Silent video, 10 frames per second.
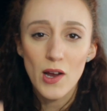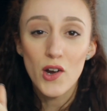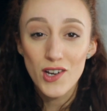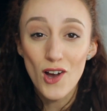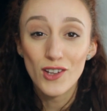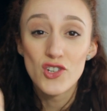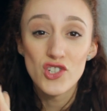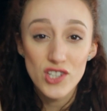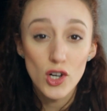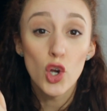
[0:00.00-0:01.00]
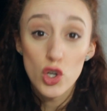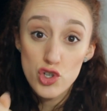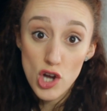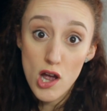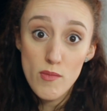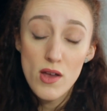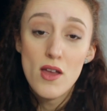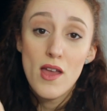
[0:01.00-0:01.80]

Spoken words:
my audiologist did a good job